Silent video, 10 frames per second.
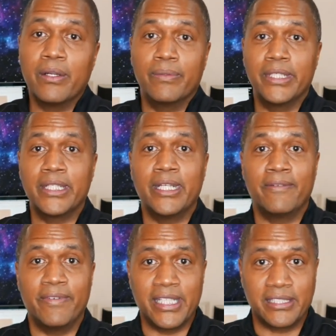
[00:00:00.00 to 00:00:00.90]
really
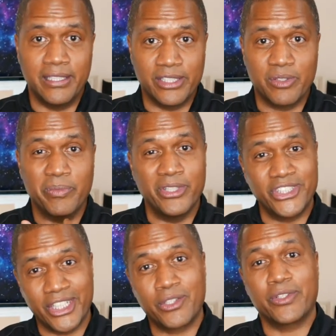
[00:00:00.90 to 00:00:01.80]
invest in this
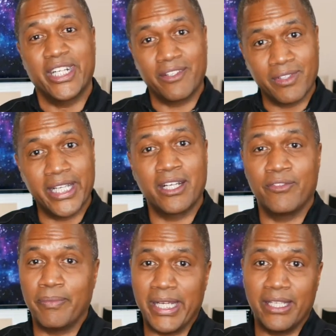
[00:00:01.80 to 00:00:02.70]
emerging creative leg
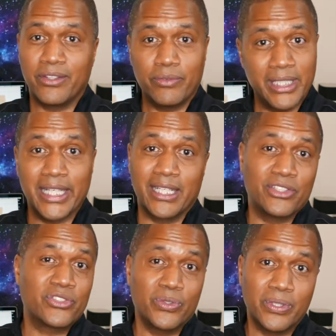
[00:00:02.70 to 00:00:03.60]
of my three-legged
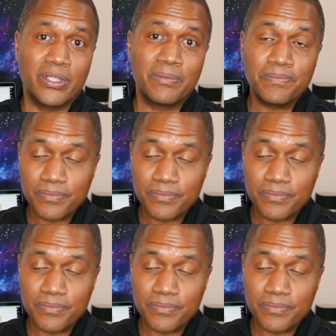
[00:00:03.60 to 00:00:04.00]
stool,